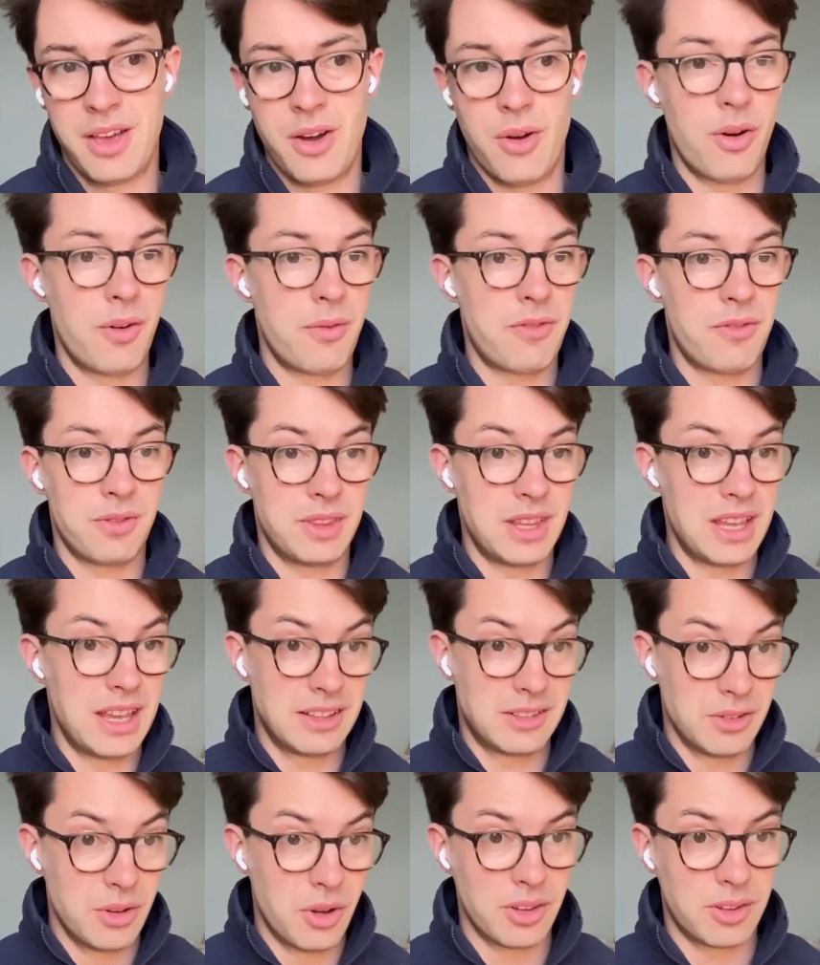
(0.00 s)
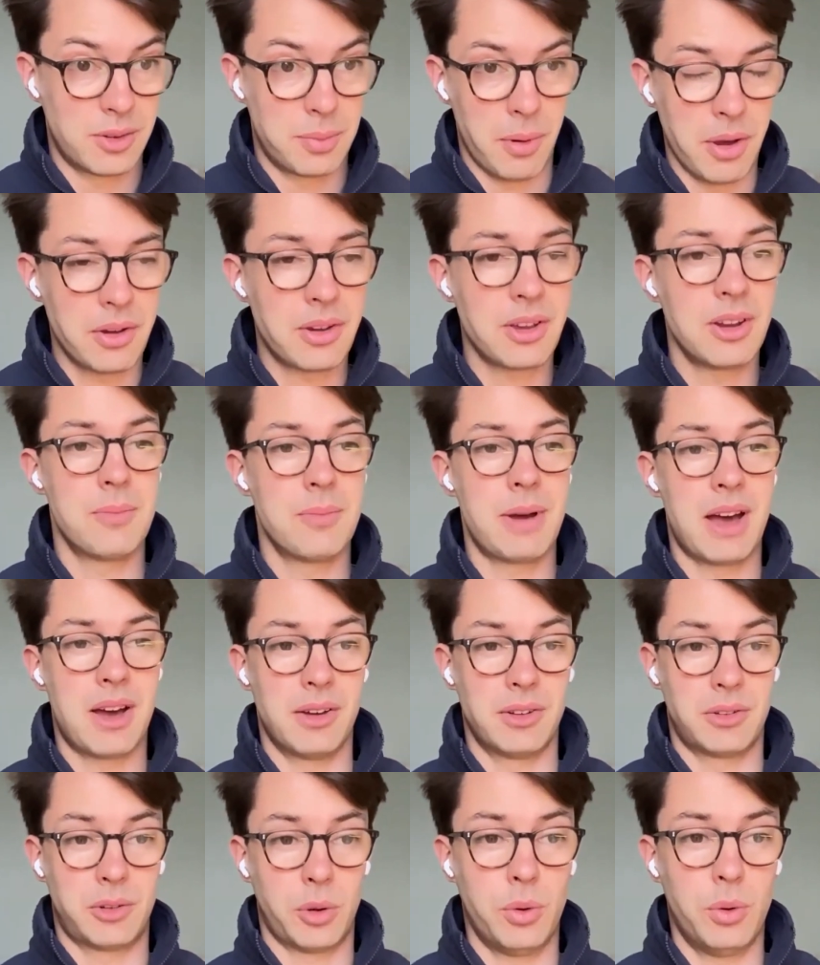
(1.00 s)
or if it's not spoken about
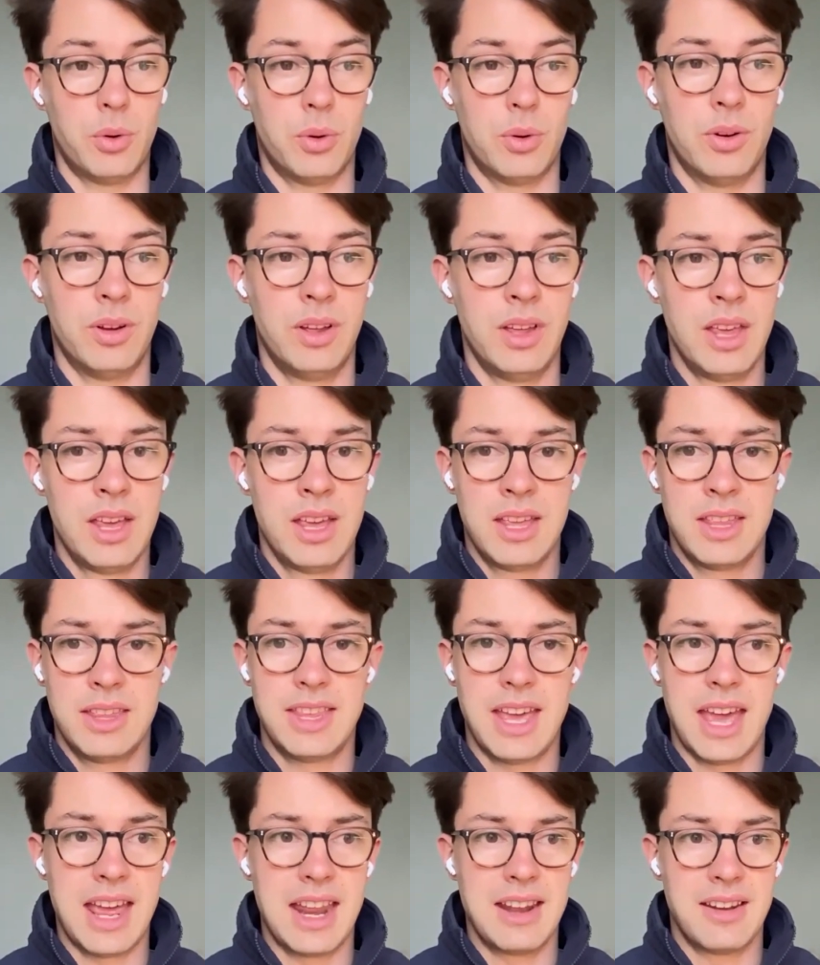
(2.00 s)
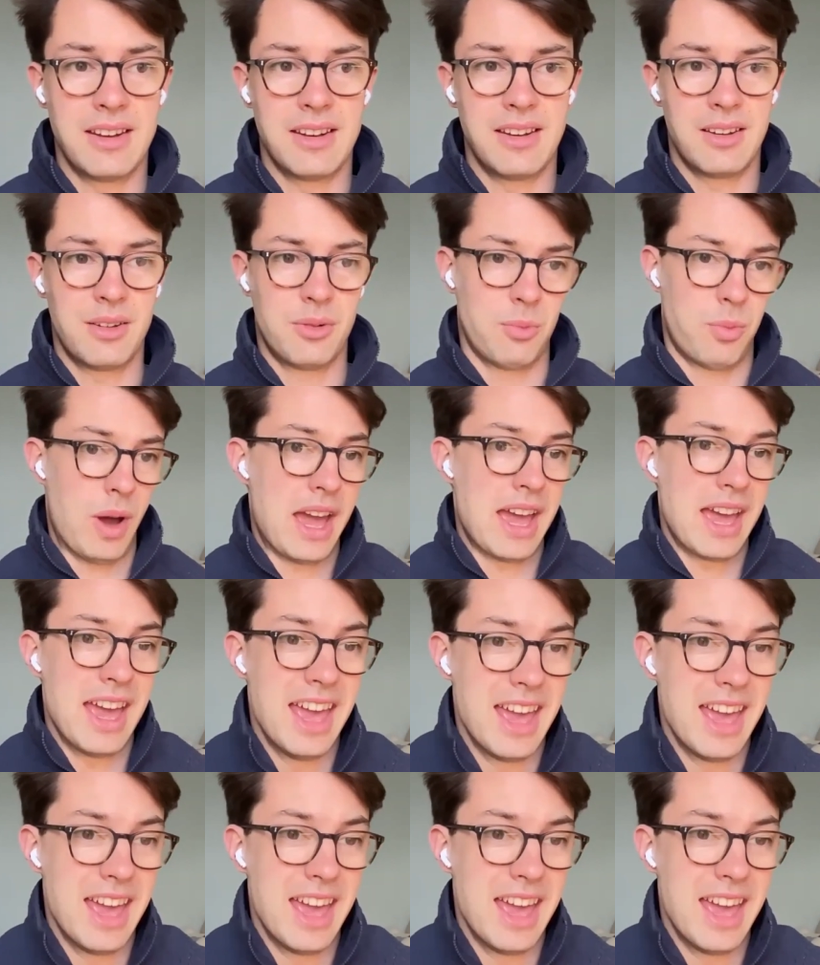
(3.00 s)
at all, then where